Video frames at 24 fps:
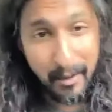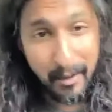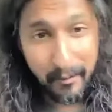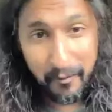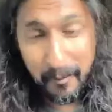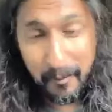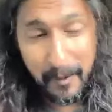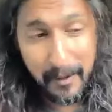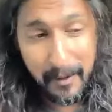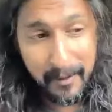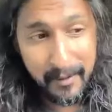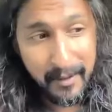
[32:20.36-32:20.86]

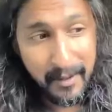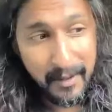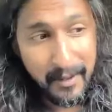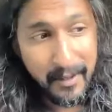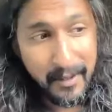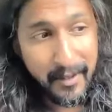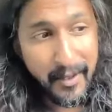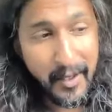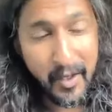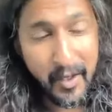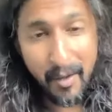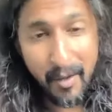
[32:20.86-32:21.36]
of, but
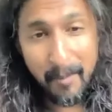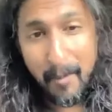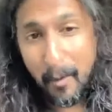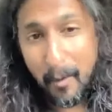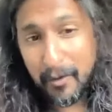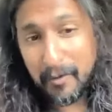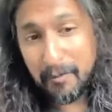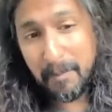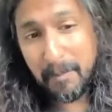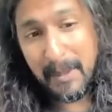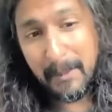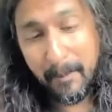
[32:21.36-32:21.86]
you know,
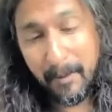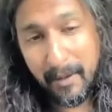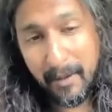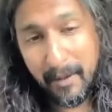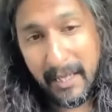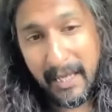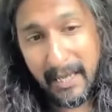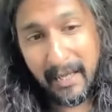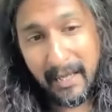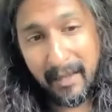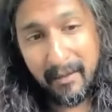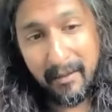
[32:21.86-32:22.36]
most people
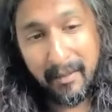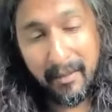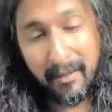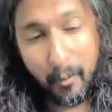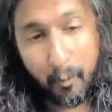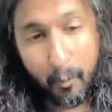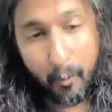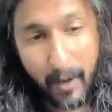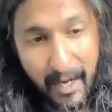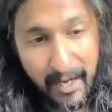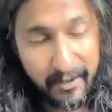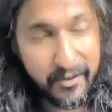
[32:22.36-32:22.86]
in the
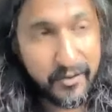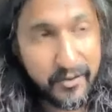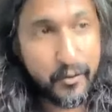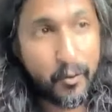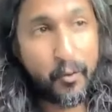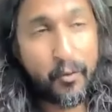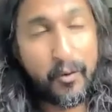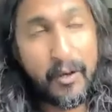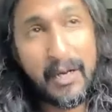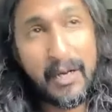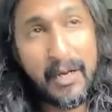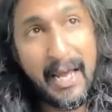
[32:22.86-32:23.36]
West
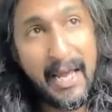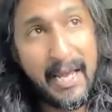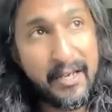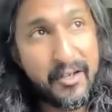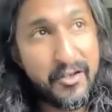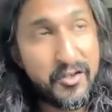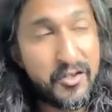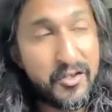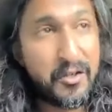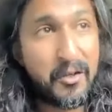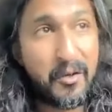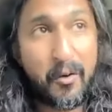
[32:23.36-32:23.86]
or in
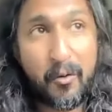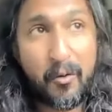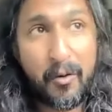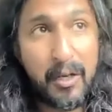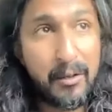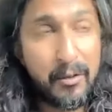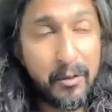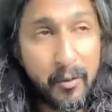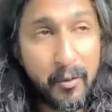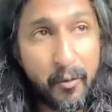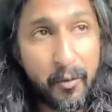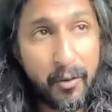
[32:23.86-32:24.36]
Asia or
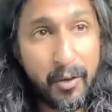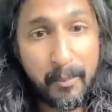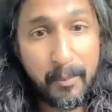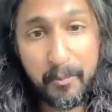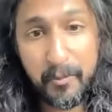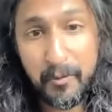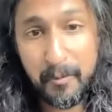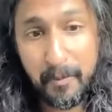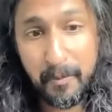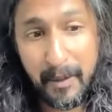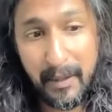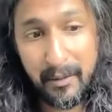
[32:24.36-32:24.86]
in Europe
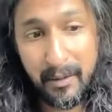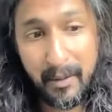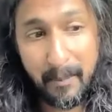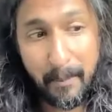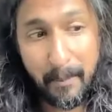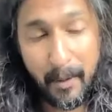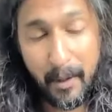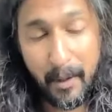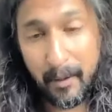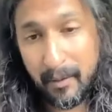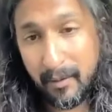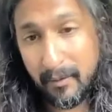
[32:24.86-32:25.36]
spend the
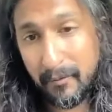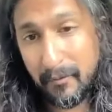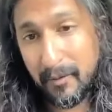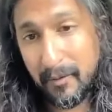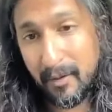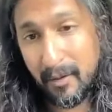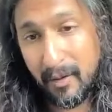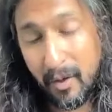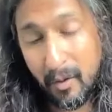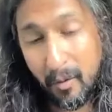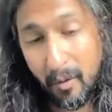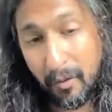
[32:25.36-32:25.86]
bulk of
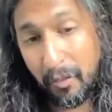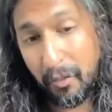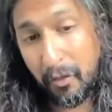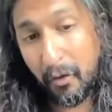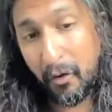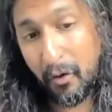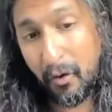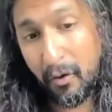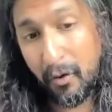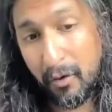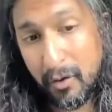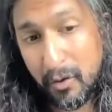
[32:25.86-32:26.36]
their, you know, a
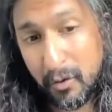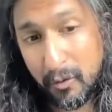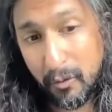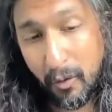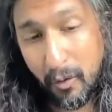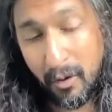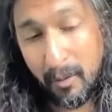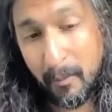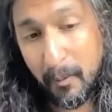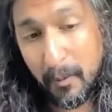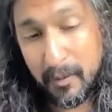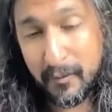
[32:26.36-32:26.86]
third to
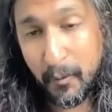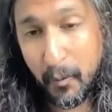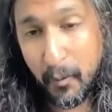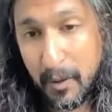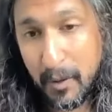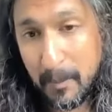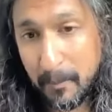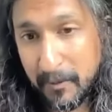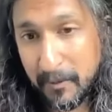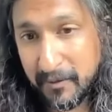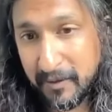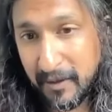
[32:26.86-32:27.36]
almost
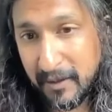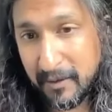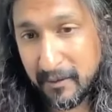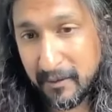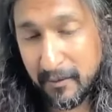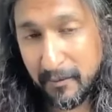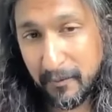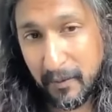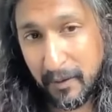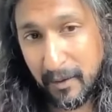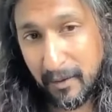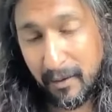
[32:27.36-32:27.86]
40%
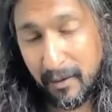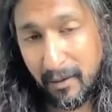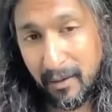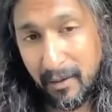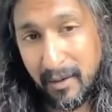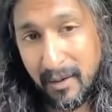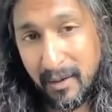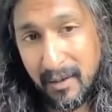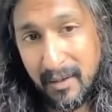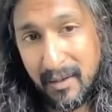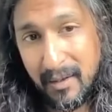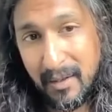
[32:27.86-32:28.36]
of their
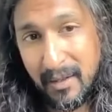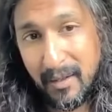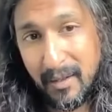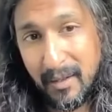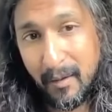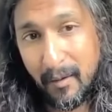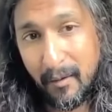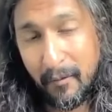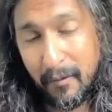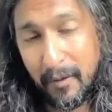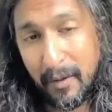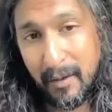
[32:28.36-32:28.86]

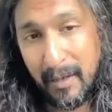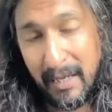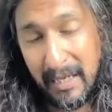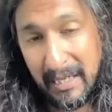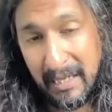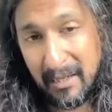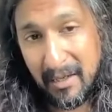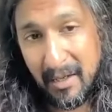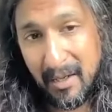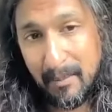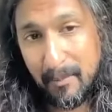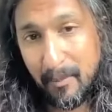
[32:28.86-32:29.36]

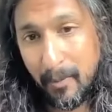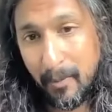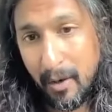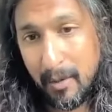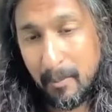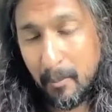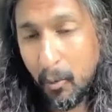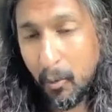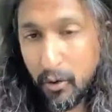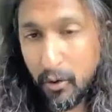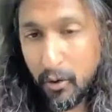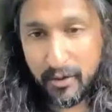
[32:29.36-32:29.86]
income
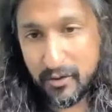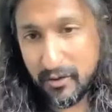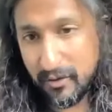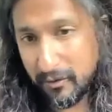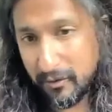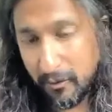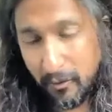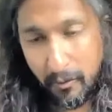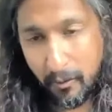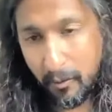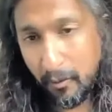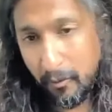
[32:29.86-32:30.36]
on
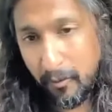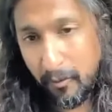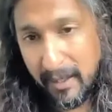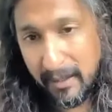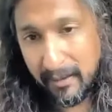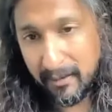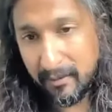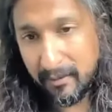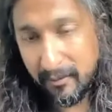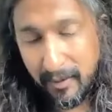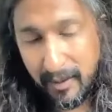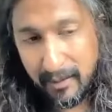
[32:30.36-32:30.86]
mortgages or
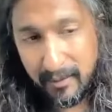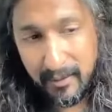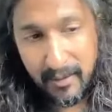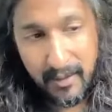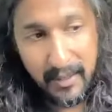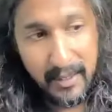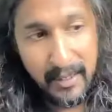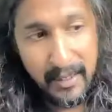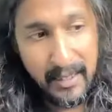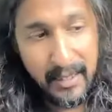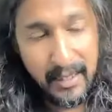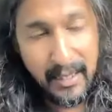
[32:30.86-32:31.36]
rent, right?
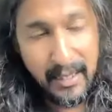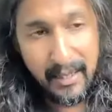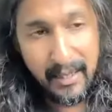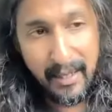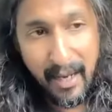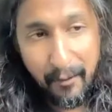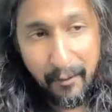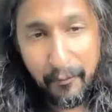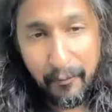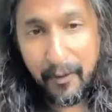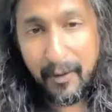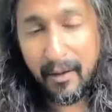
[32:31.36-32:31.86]
In
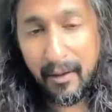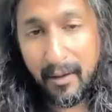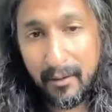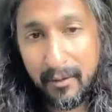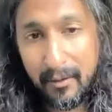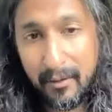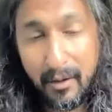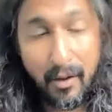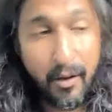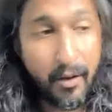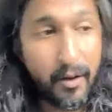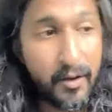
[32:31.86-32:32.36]
Africa,
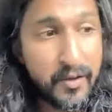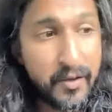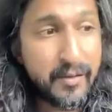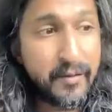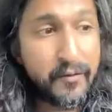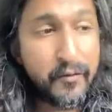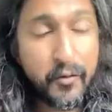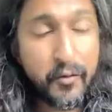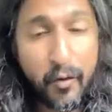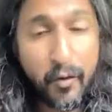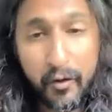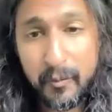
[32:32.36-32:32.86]
the cost
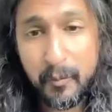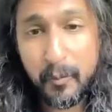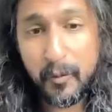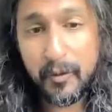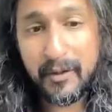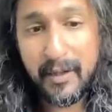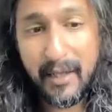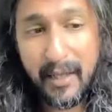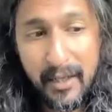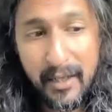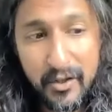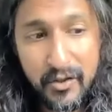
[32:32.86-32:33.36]
of
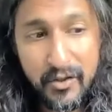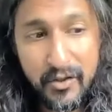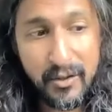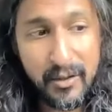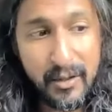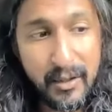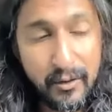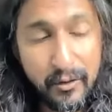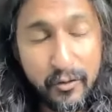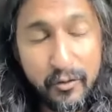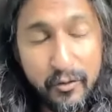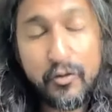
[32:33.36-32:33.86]
transportation
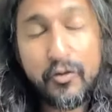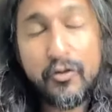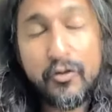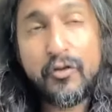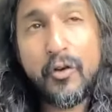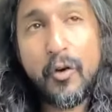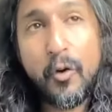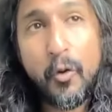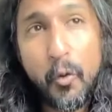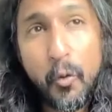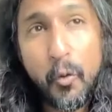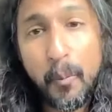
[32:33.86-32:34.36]
is
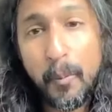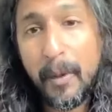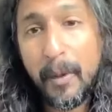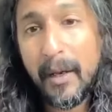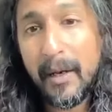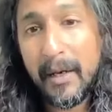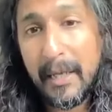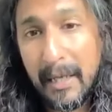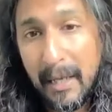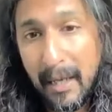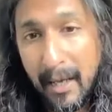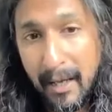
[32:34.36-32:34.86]
so
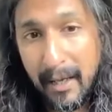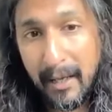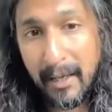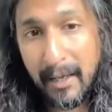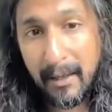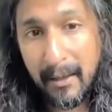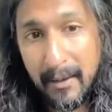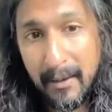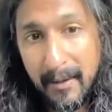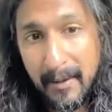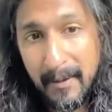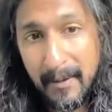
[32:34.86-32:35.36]
bloody
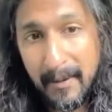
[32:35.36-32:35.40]
high